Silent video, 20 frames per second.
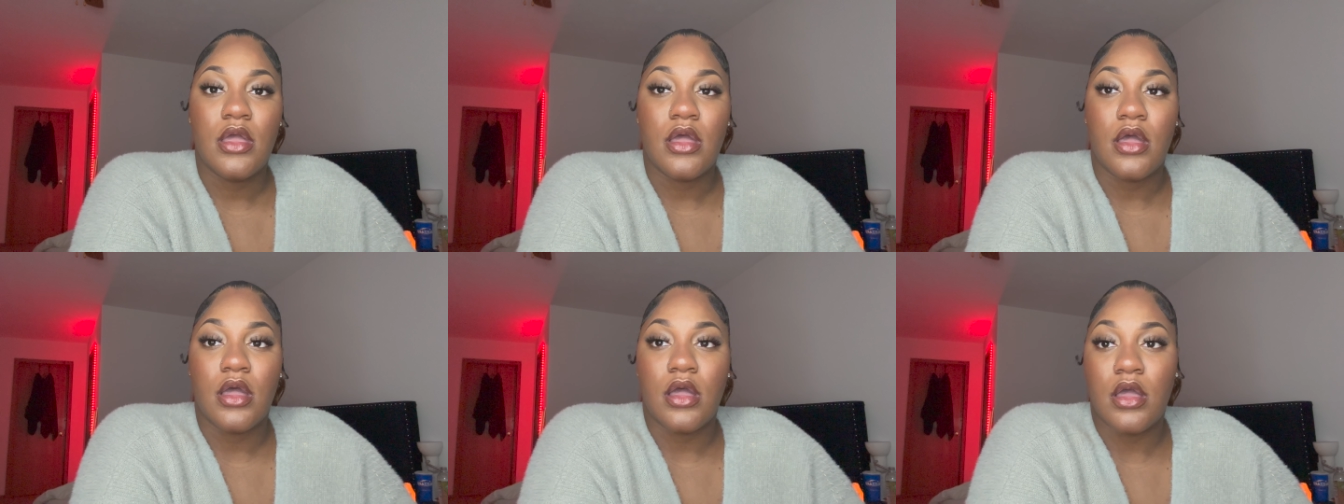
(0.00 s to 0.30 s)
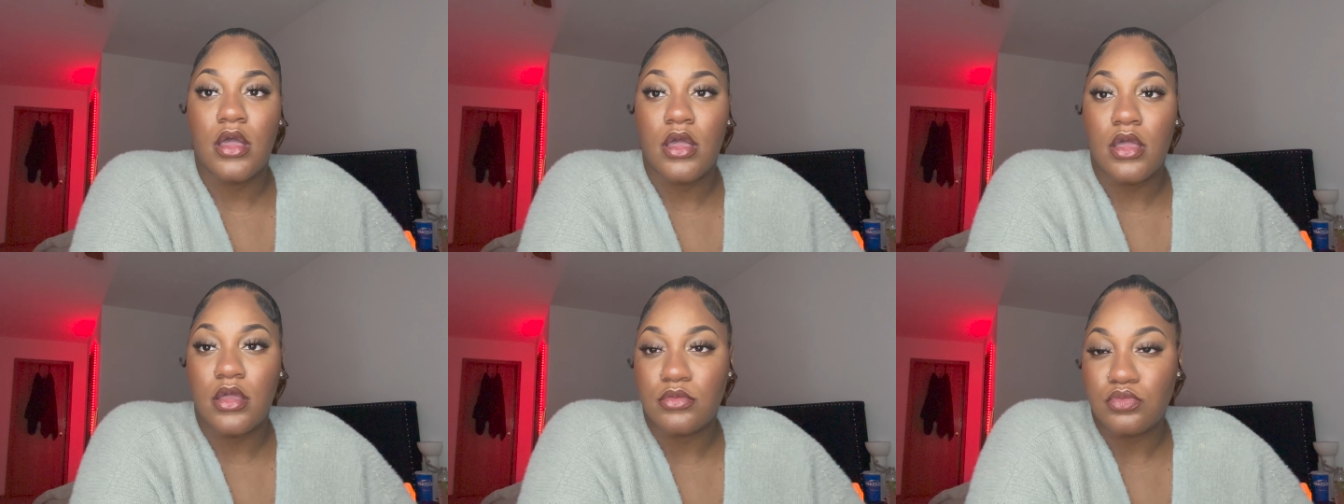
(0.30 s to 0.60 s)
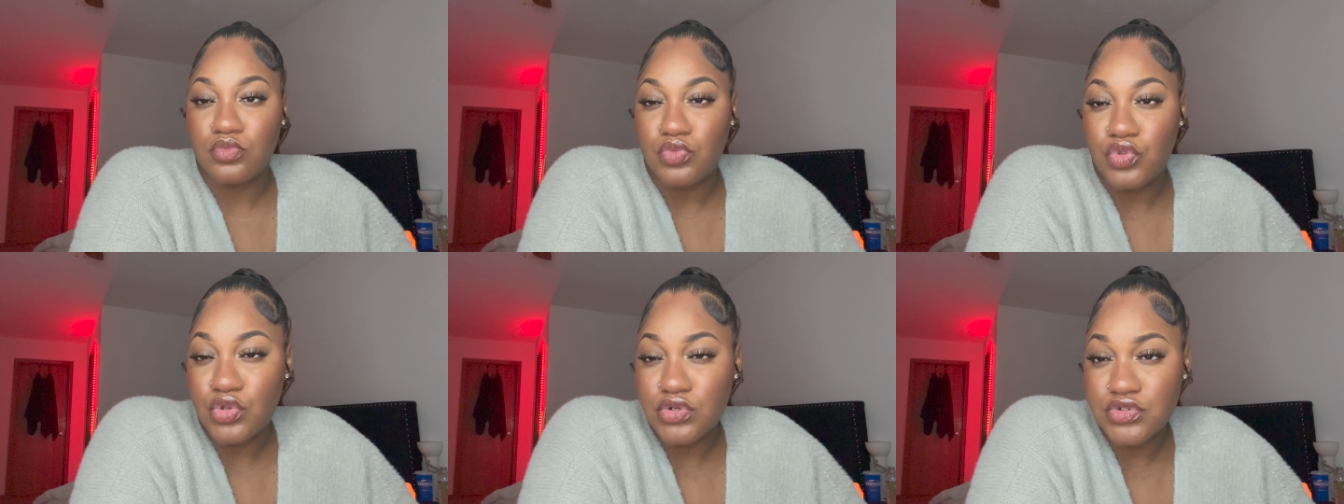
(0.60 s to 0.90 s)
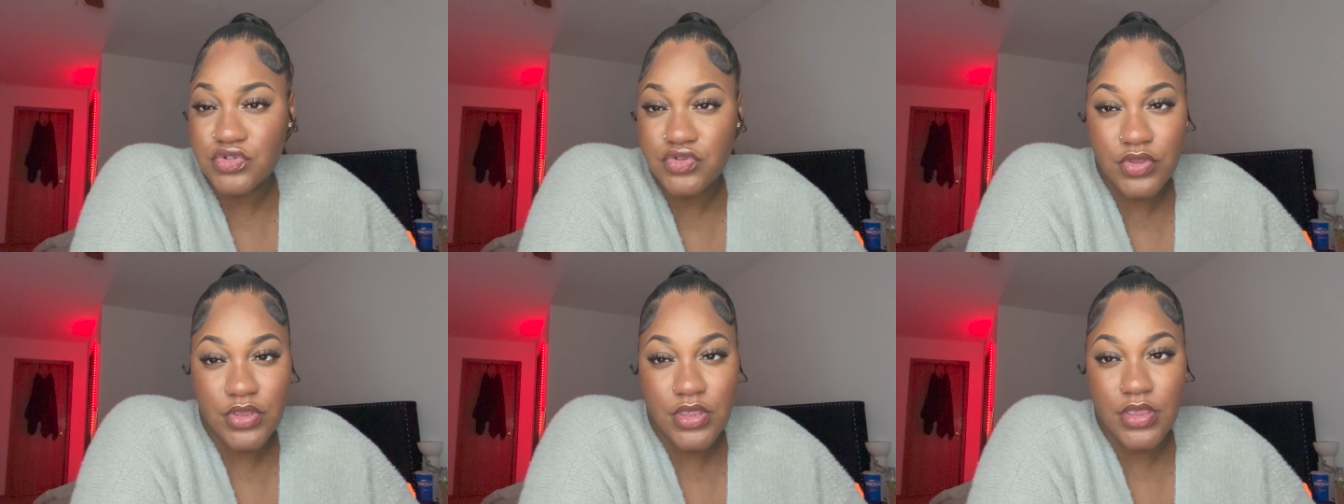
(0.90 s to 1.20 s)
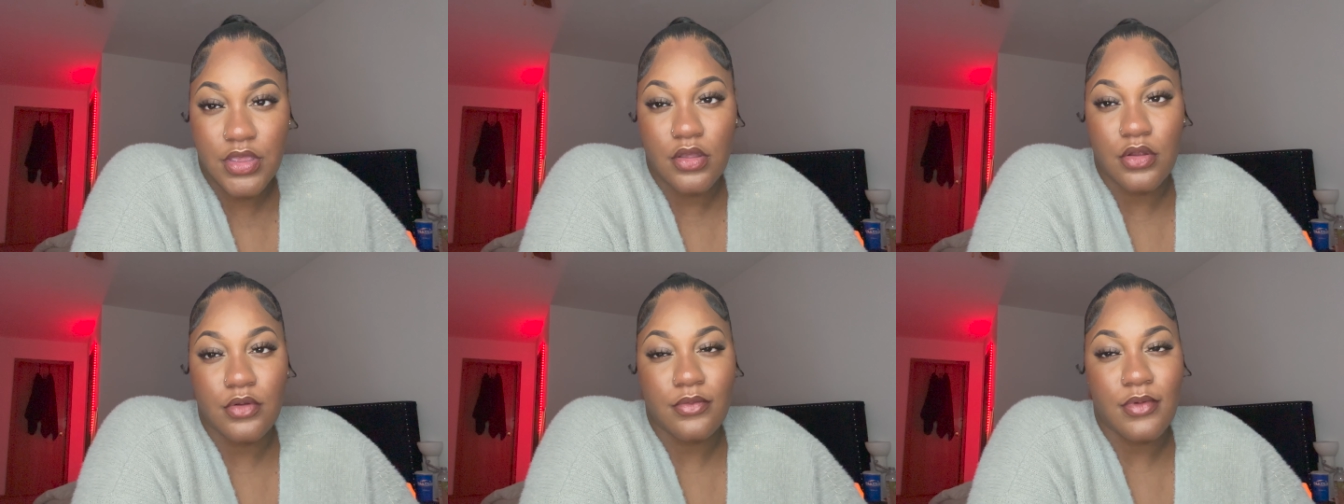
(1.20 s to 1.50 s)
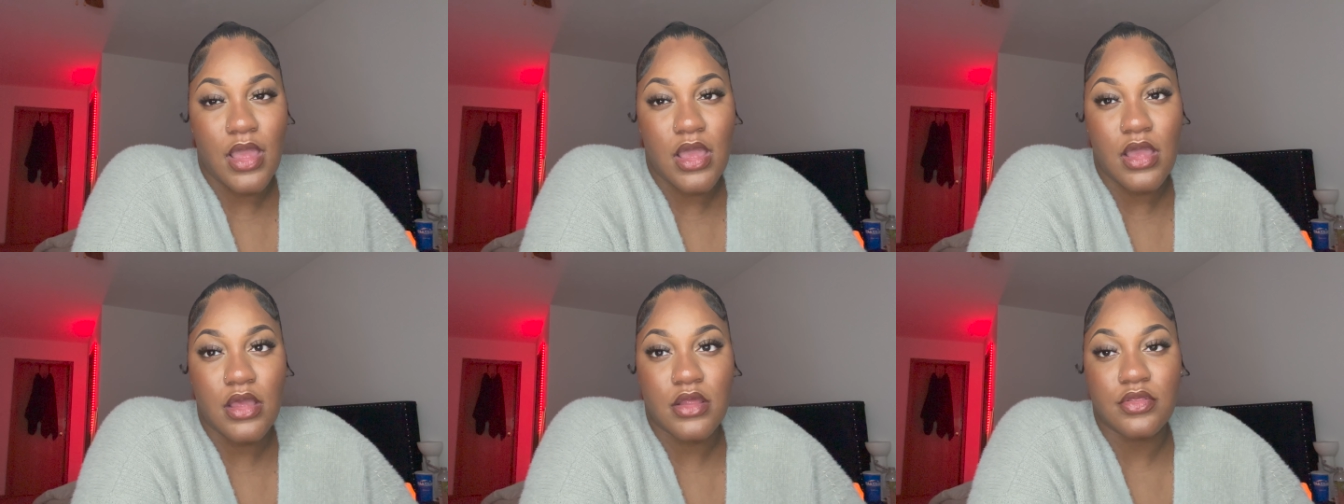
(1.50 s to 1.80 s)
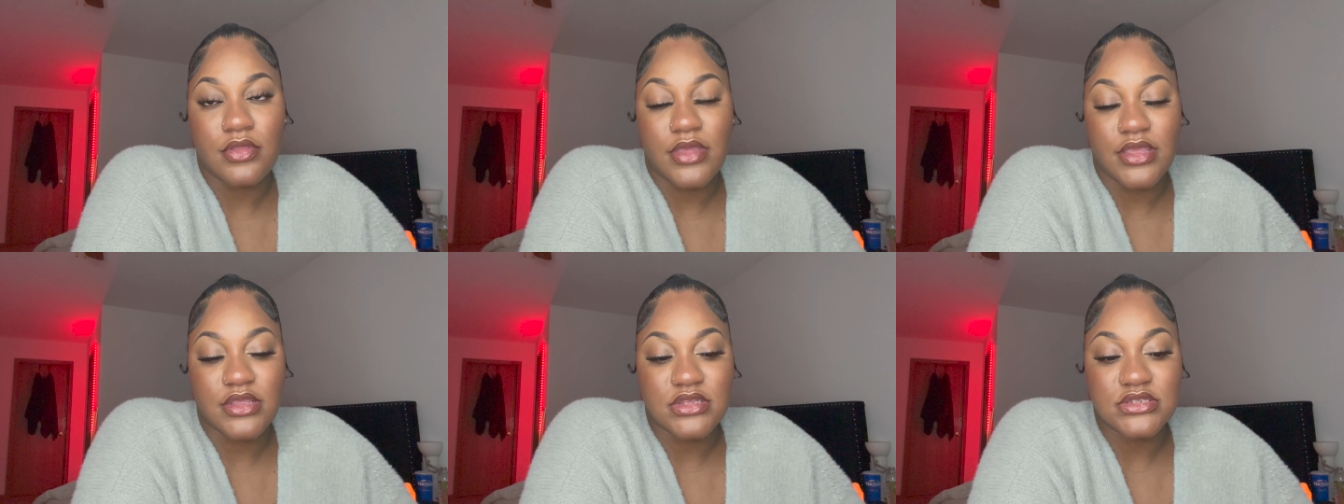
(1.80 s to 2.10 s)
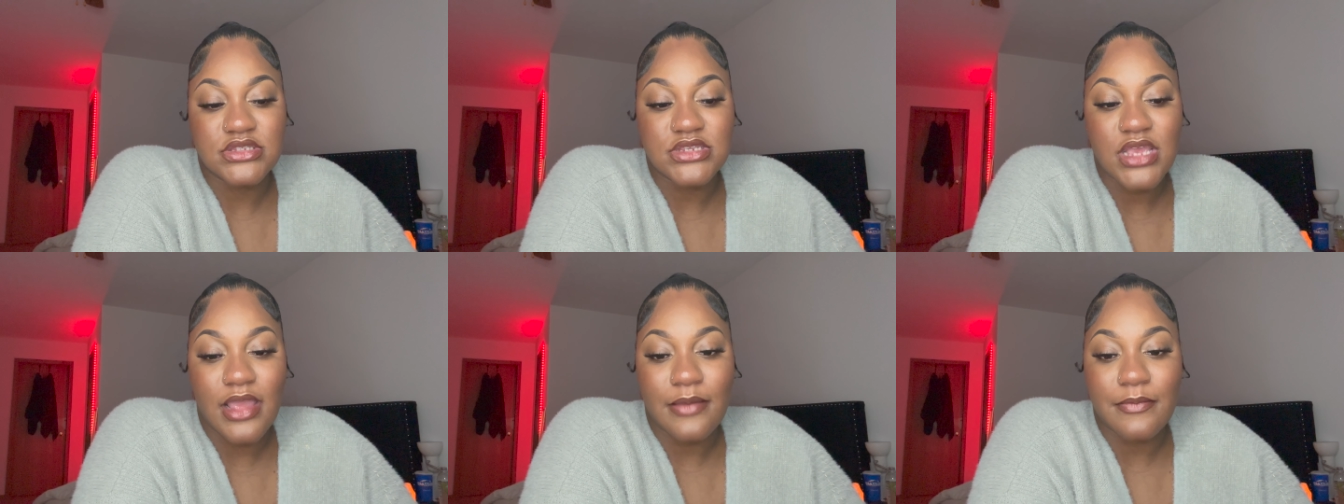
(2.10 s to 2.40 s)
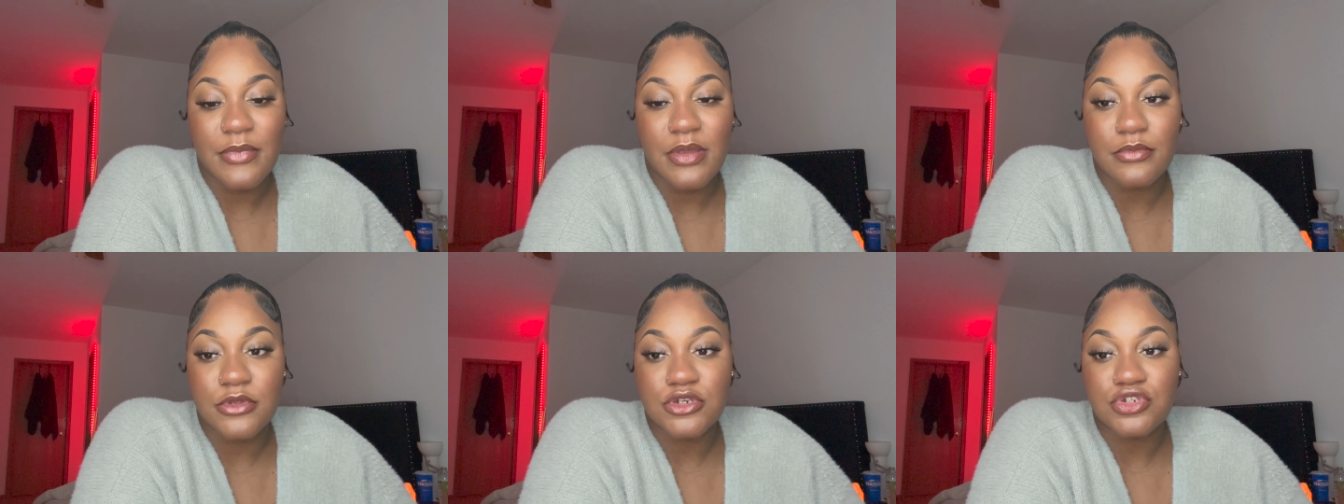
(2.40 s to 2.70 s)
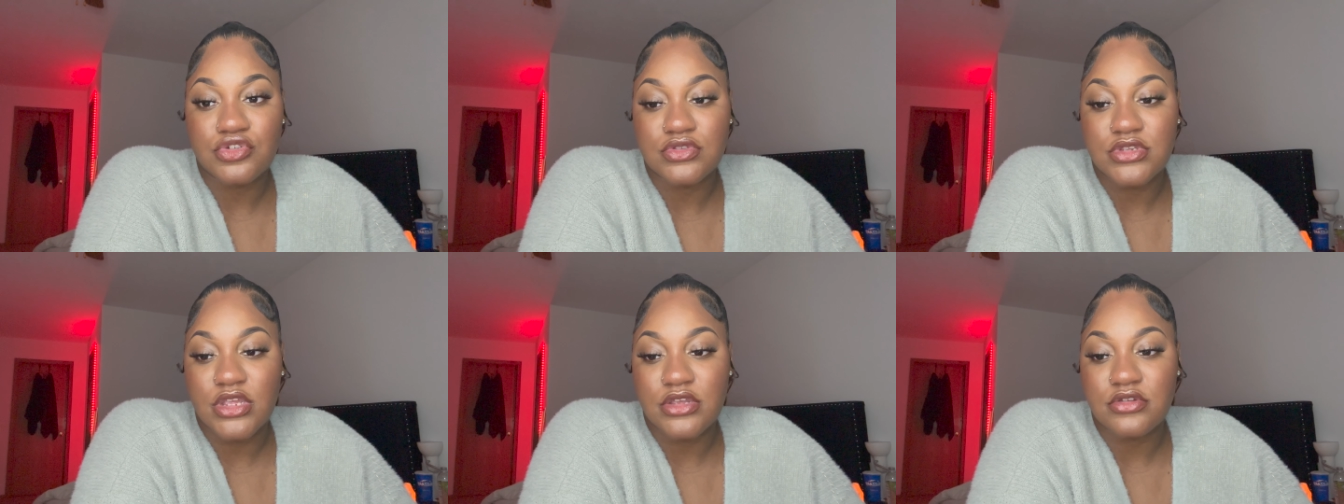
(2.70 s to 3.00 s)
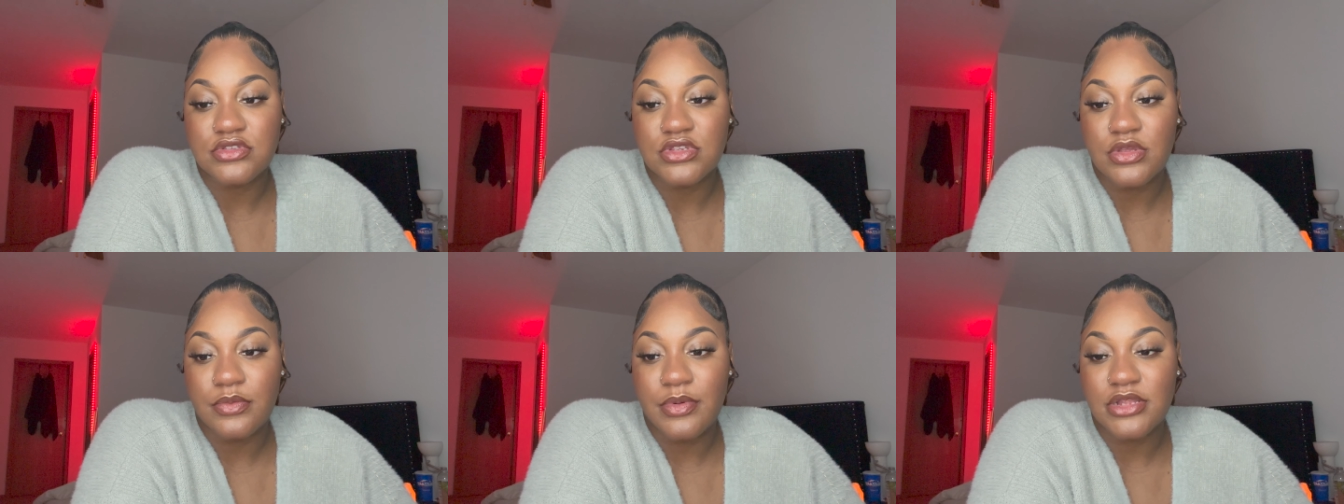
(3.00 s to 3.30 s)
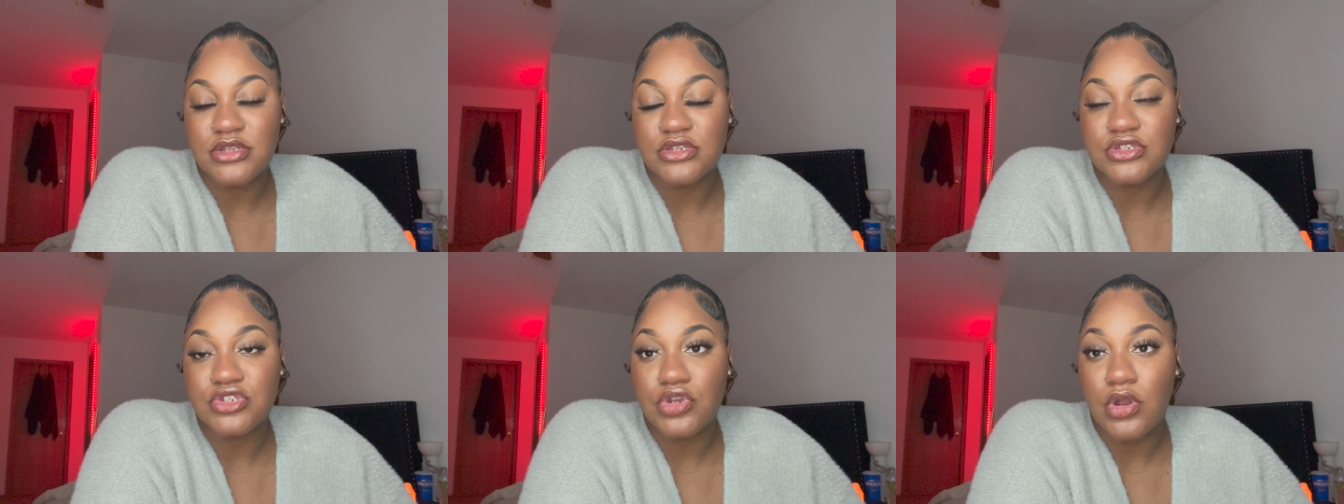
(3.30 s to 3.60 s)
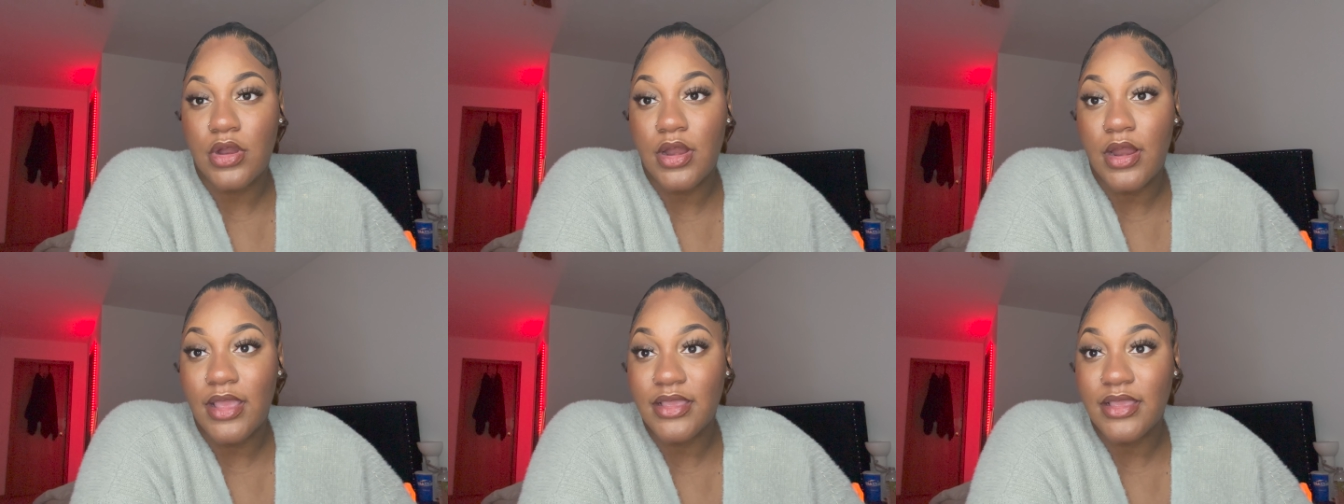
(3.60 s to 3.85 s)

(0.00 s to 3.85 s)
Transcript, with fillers: um, usually around like the time my menstrual cycle is about to start,